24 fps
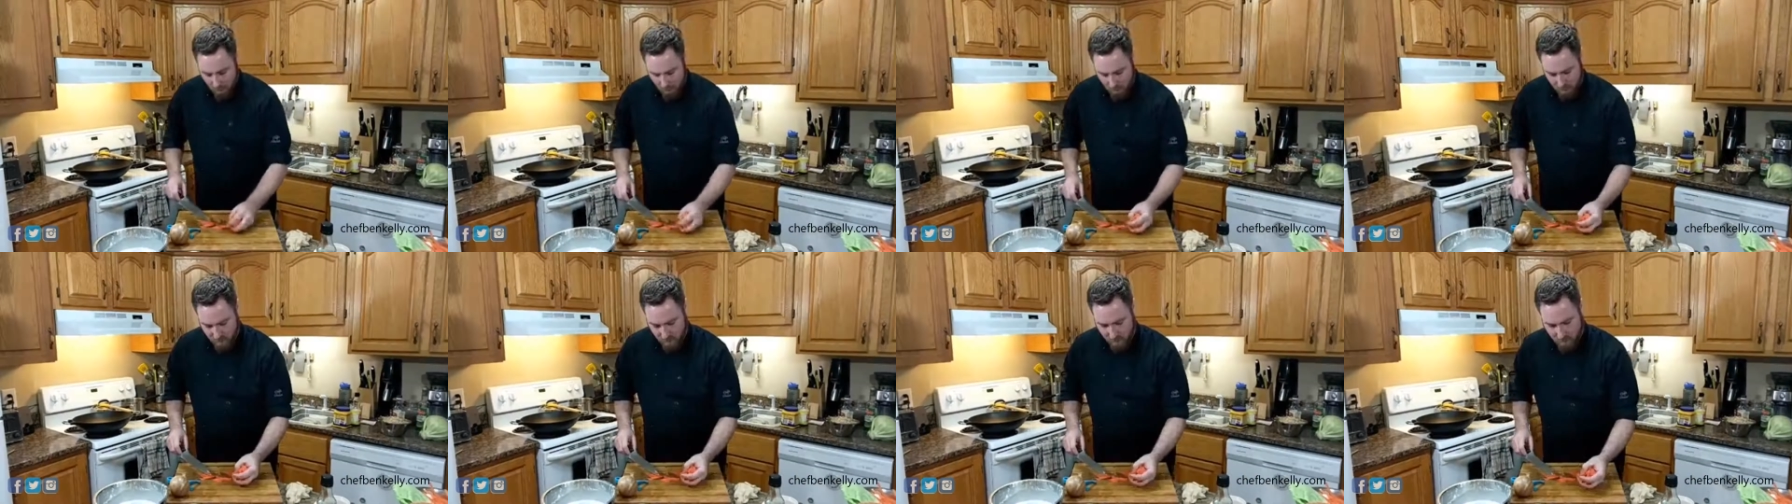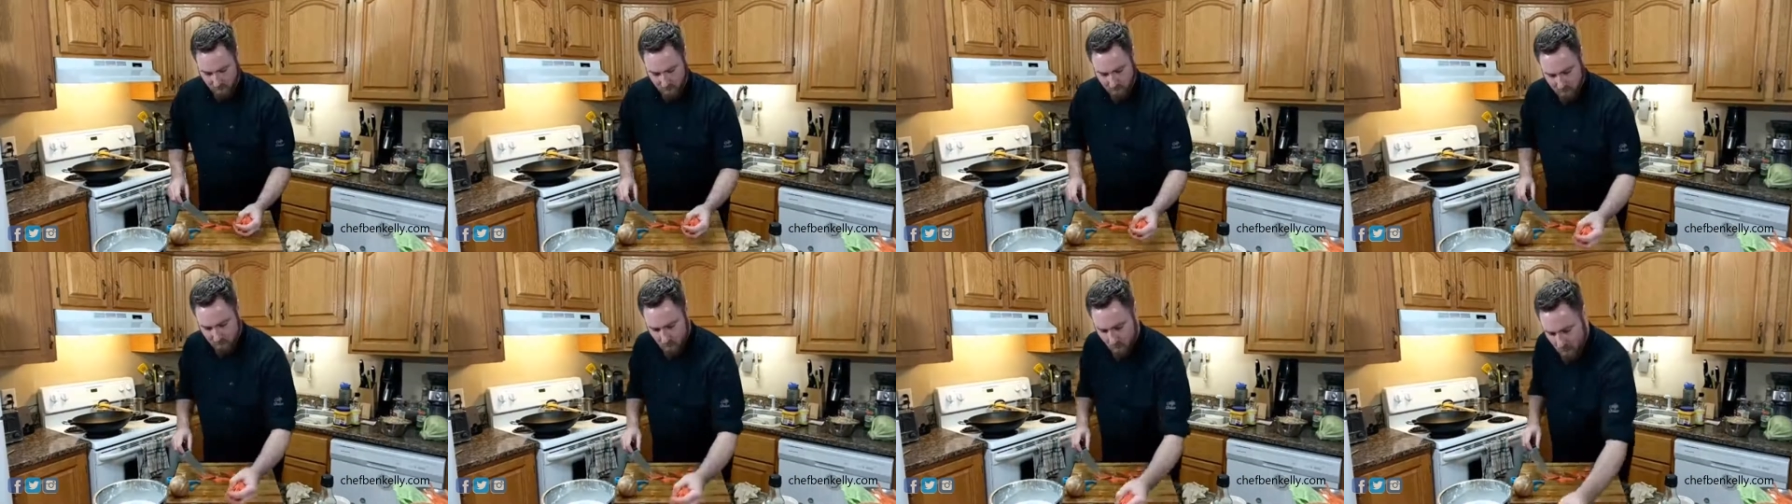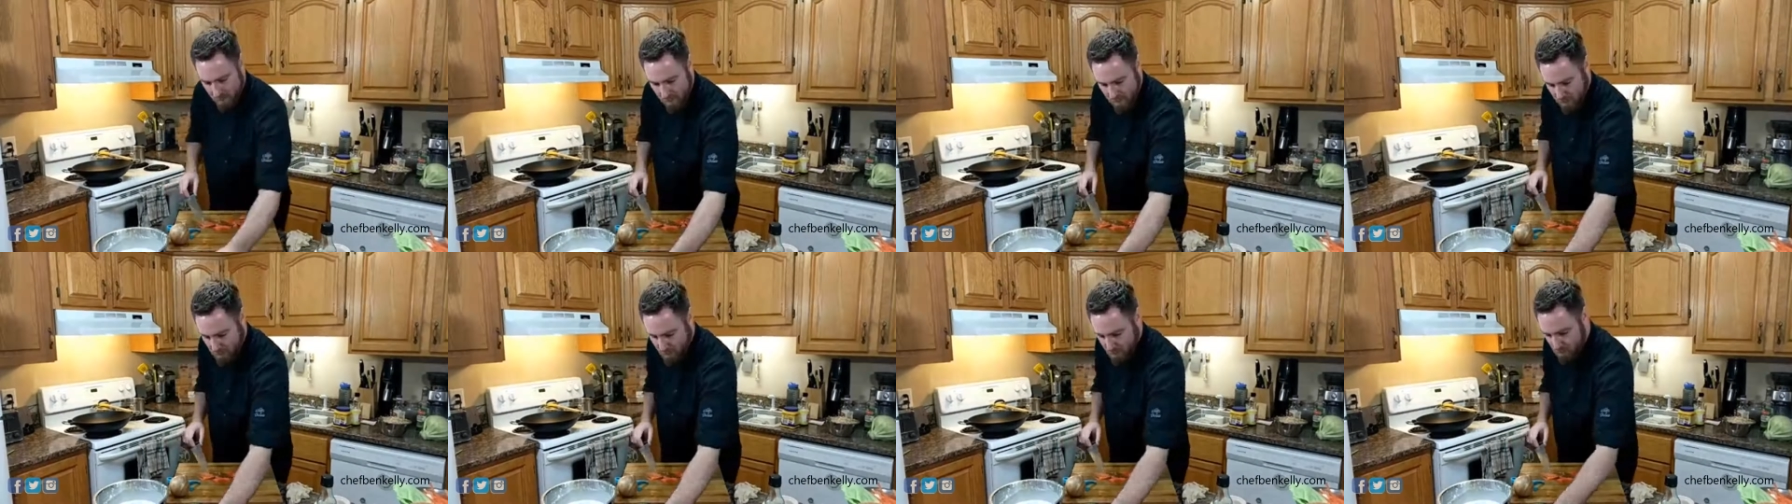Oh.
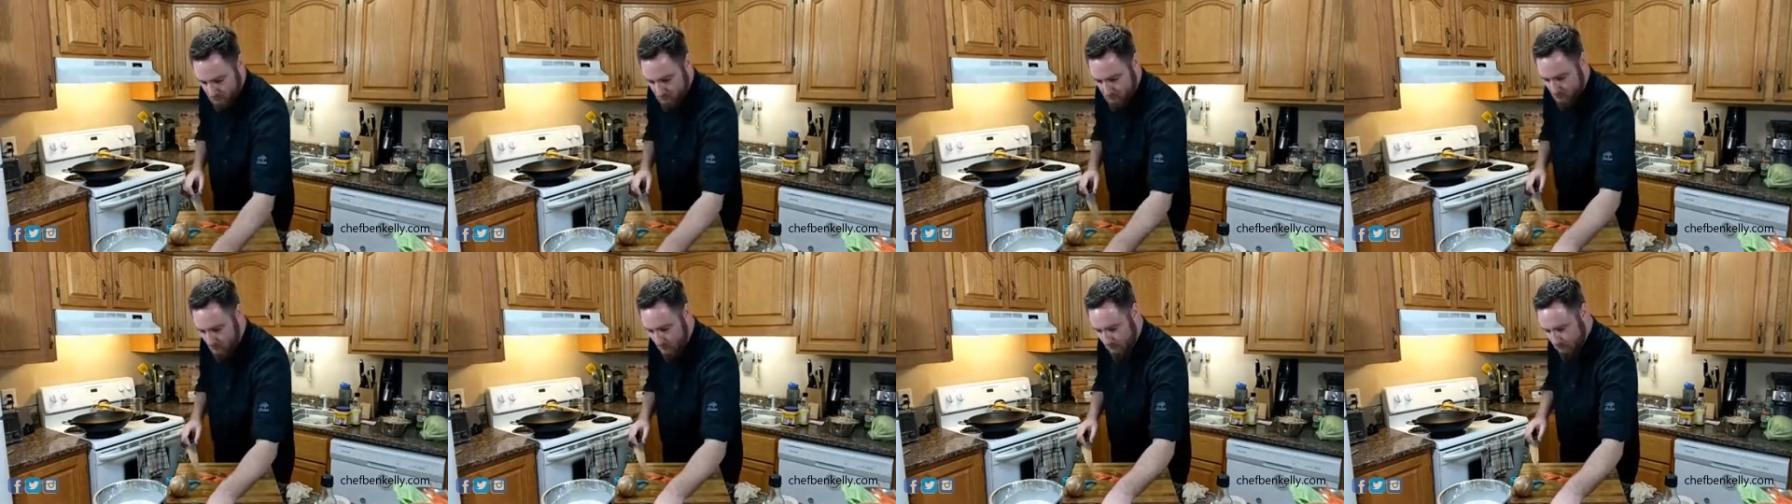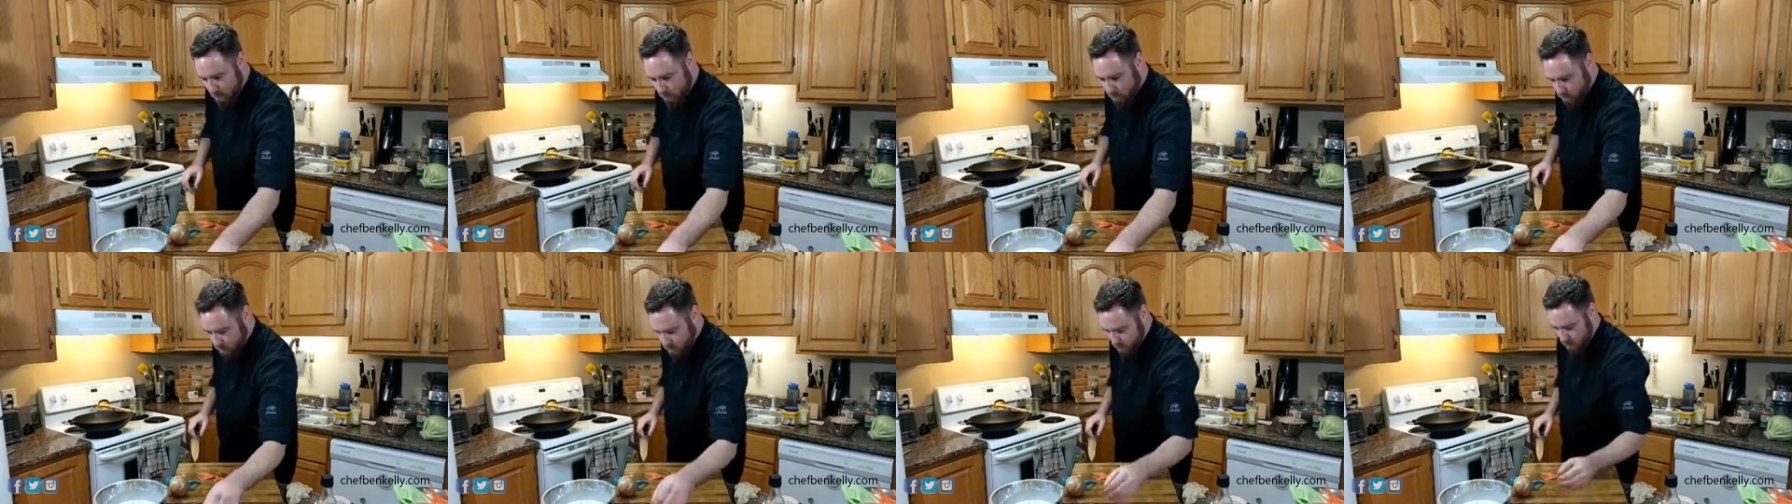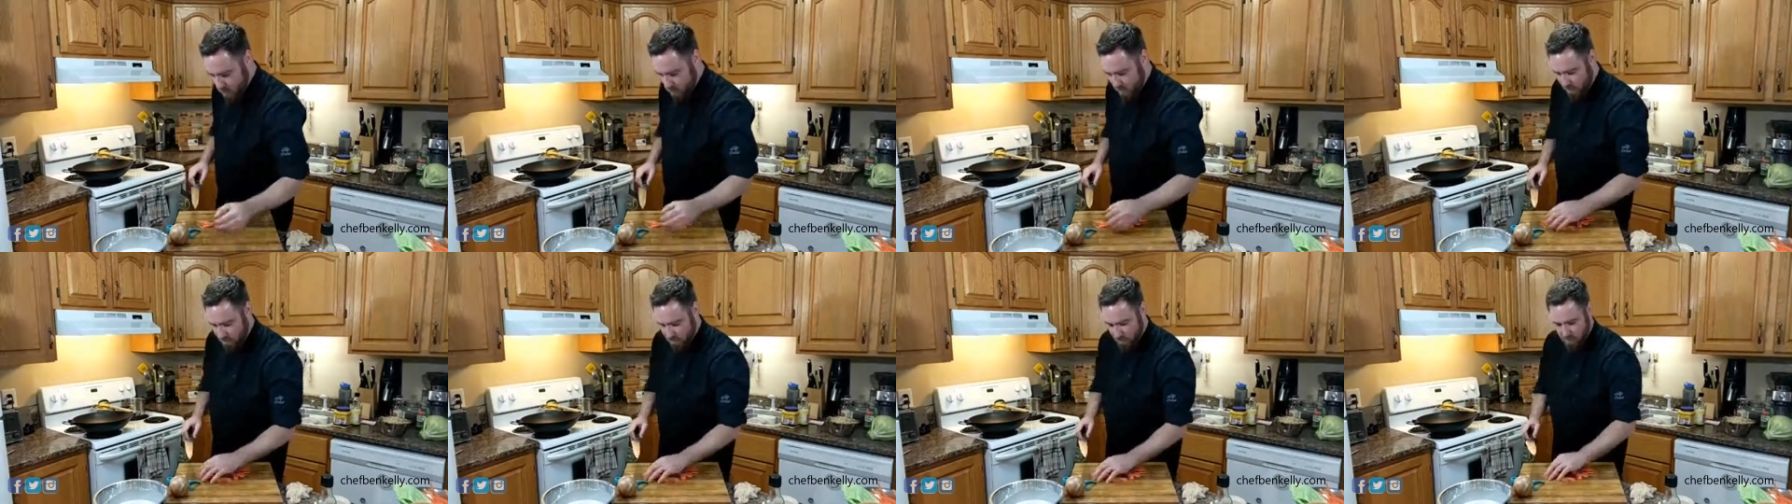
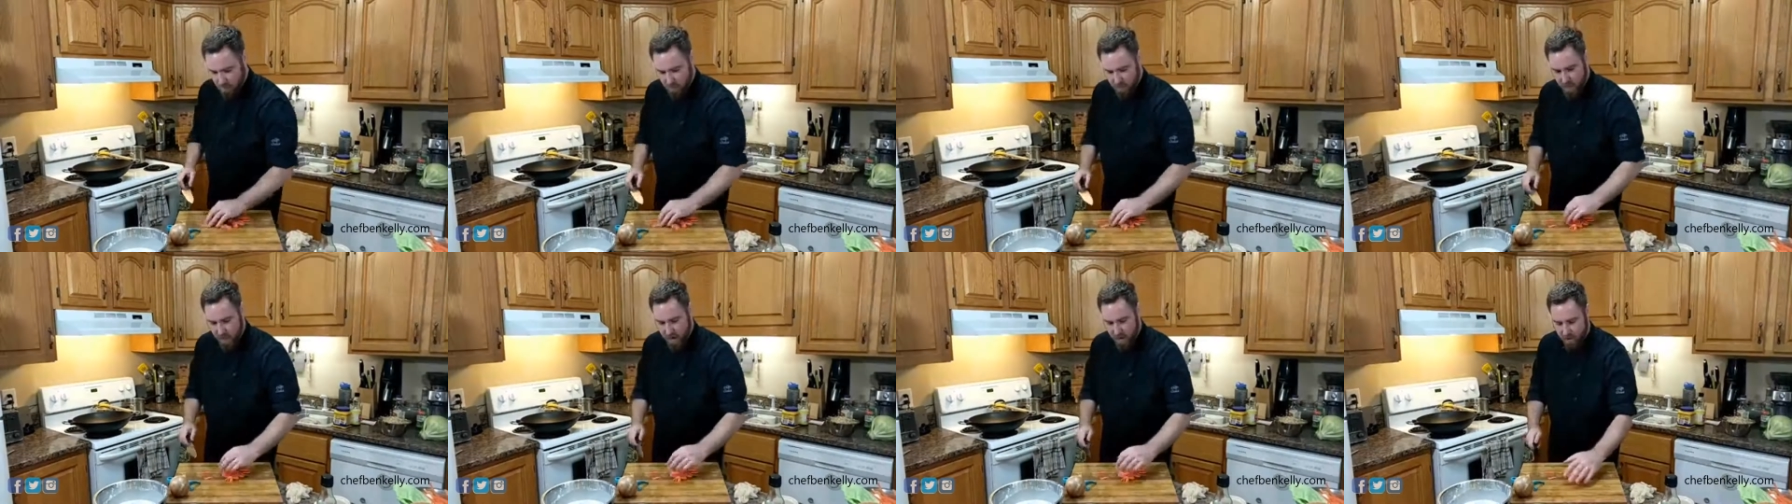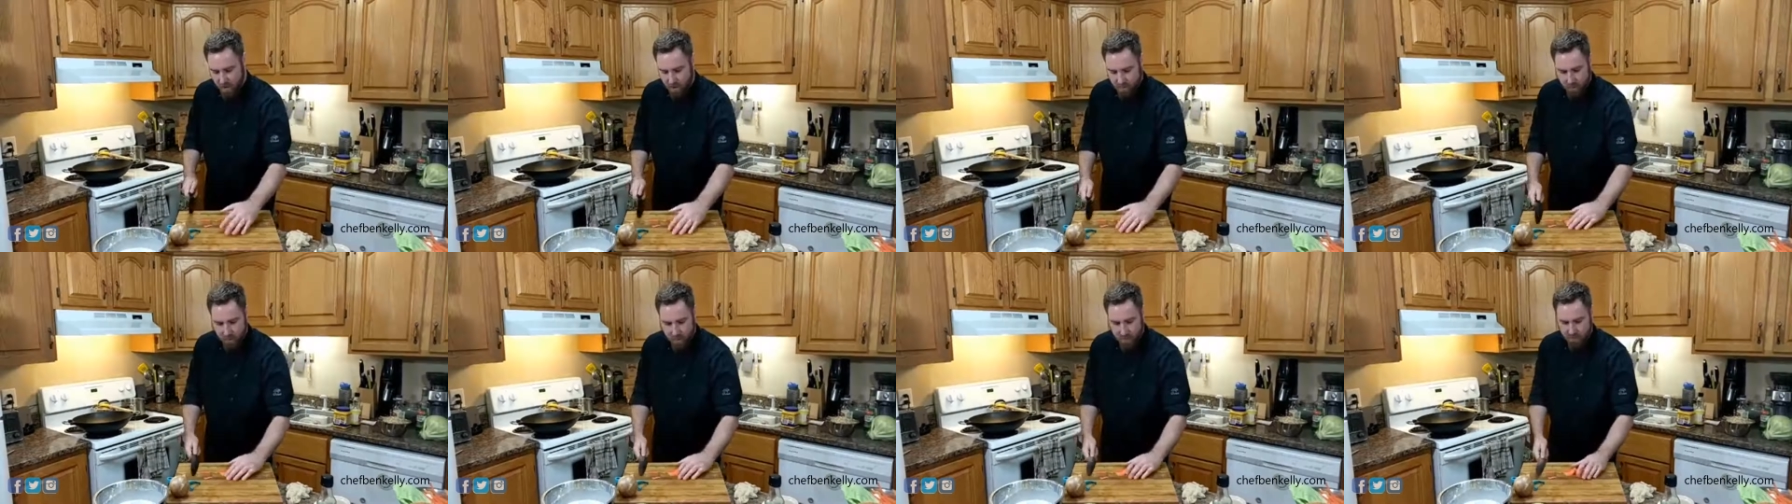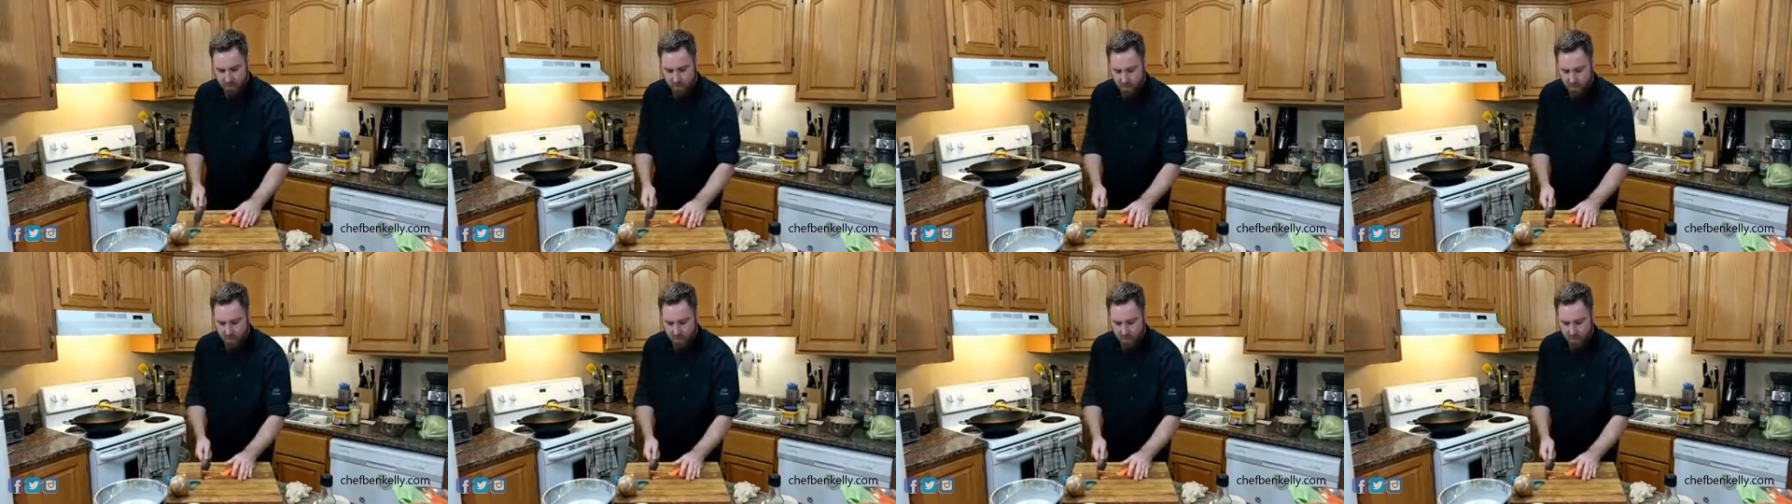So we have some carrot,